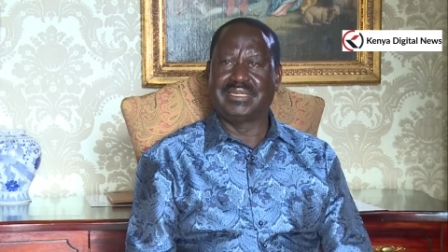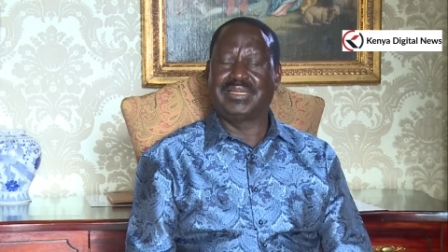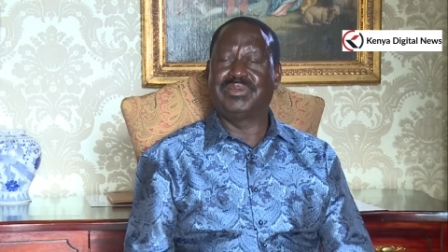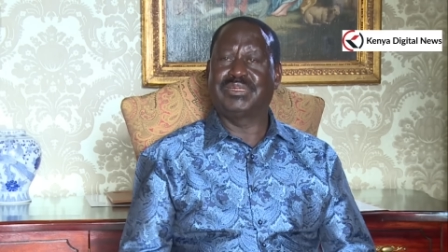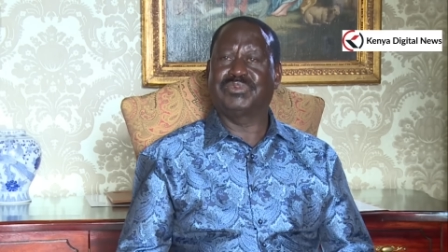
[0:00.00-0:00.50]

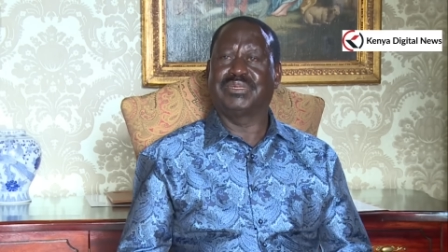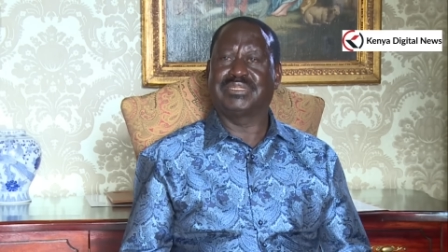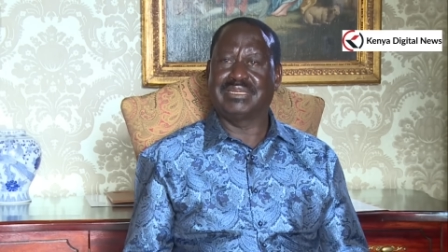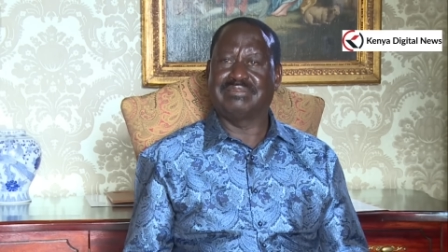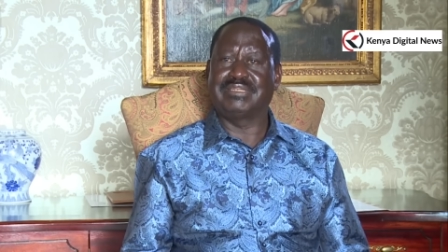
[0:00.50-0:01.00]
Now you ask
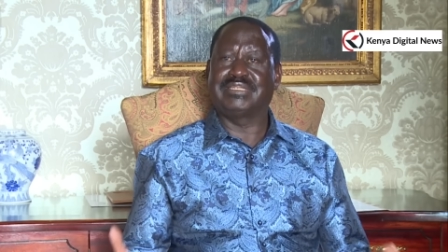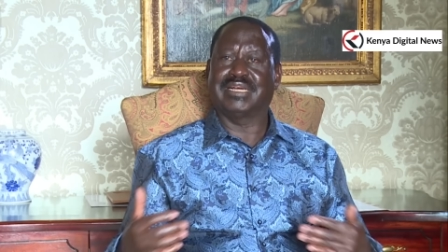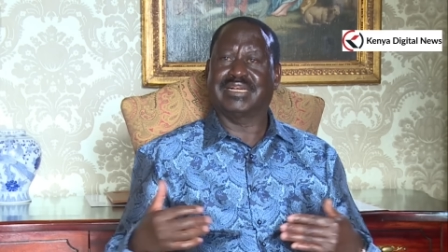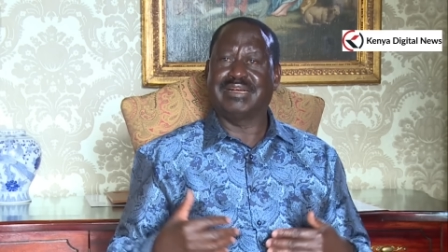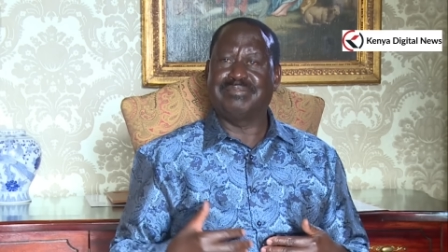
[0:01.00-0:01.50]
yourself, this is
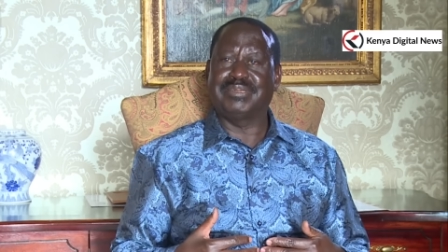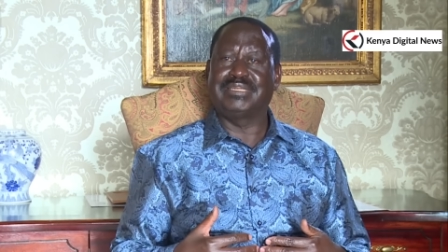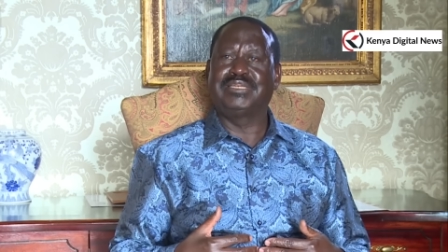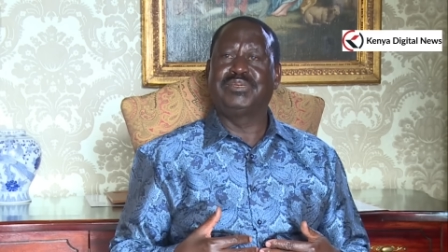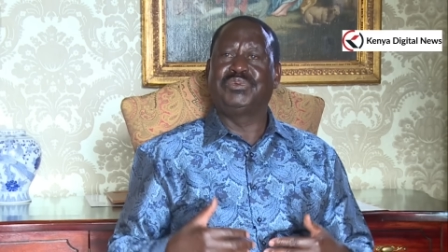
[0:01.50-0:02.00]
a
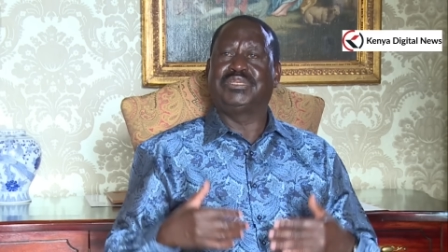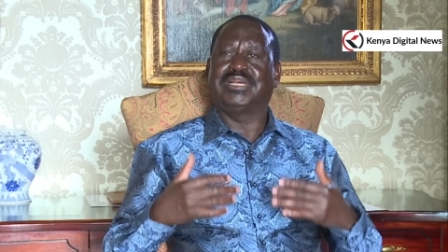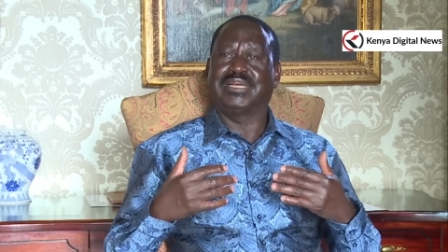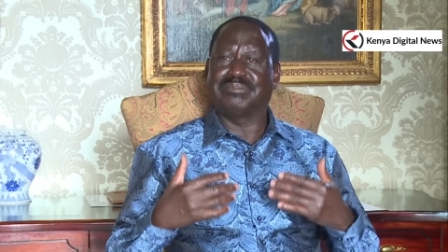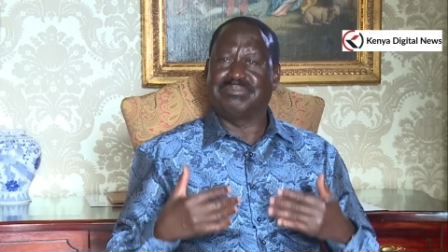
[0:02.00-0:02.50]
company which
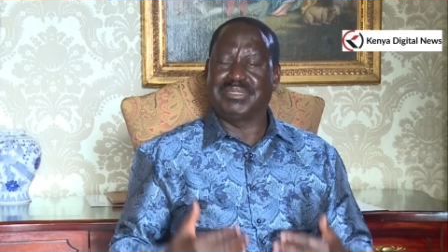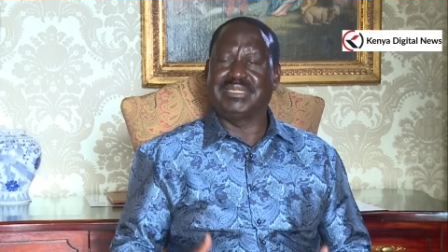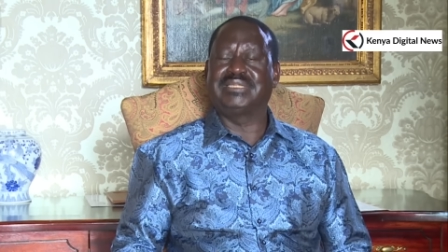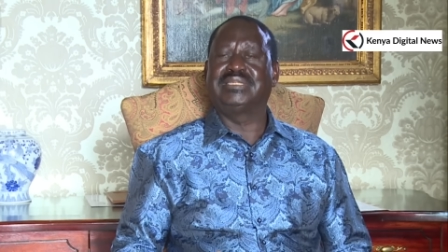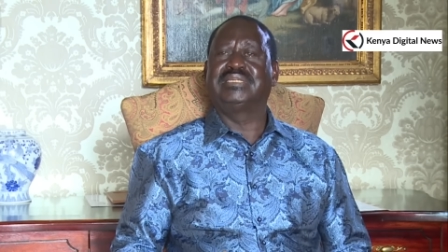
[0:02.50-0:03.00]
has
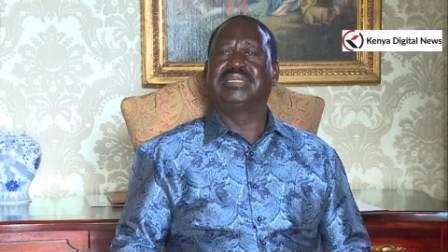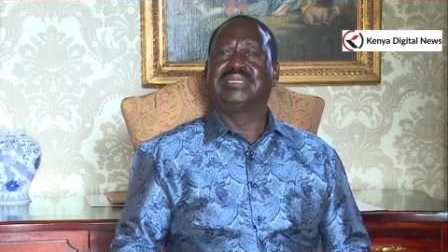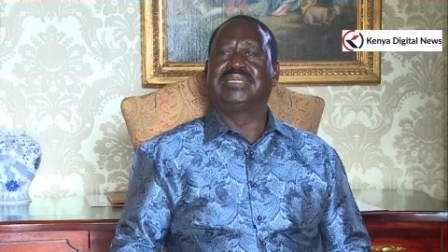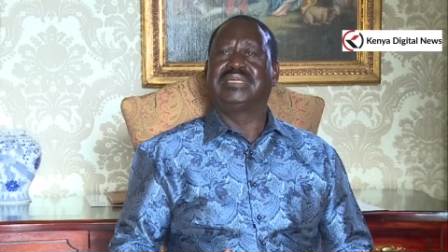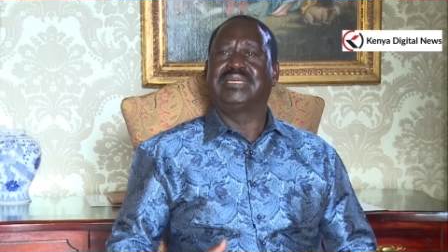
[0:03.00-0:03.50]
been
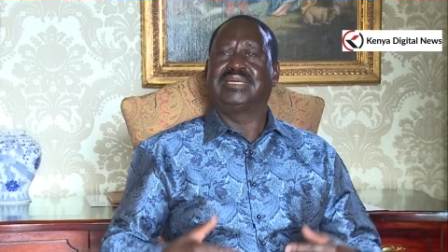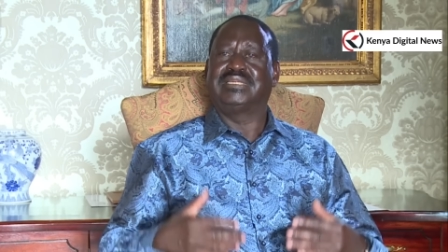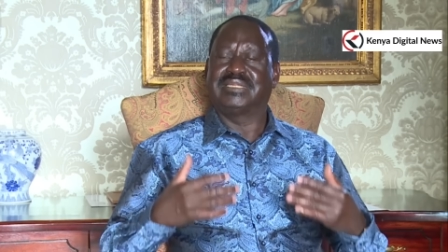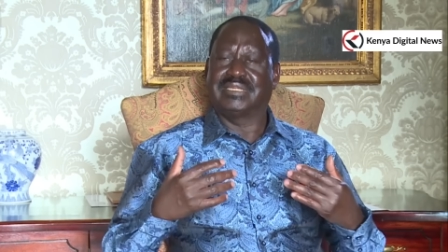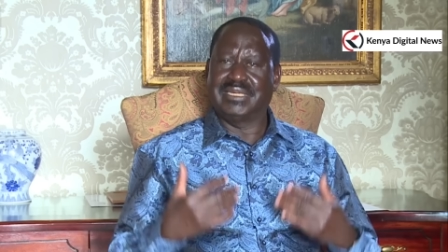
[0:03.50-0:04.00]

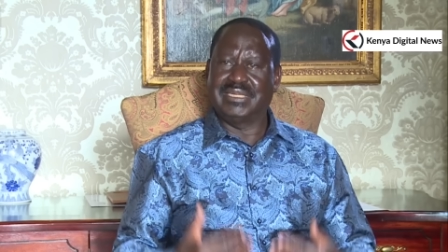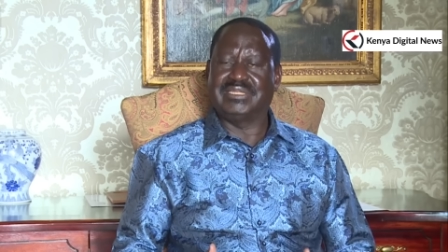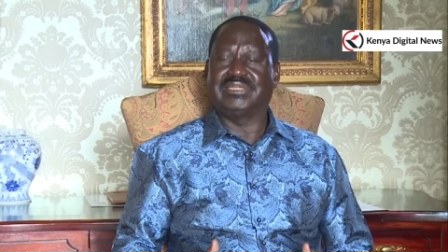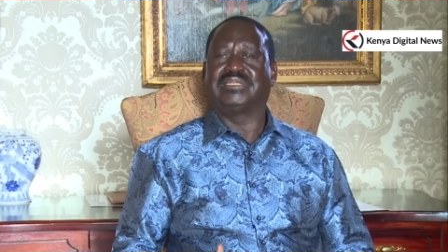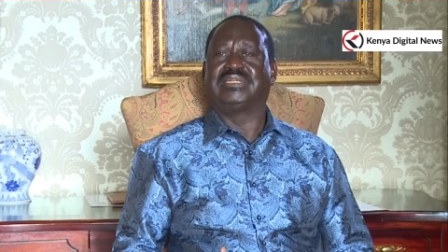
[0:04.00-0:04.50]

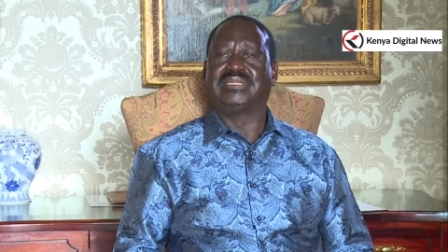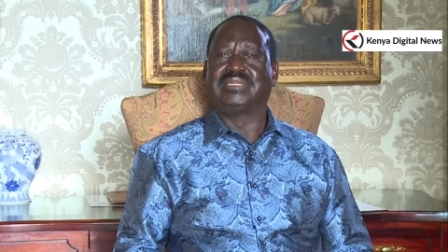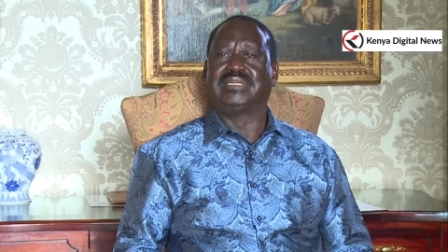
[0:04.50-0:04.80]
engaged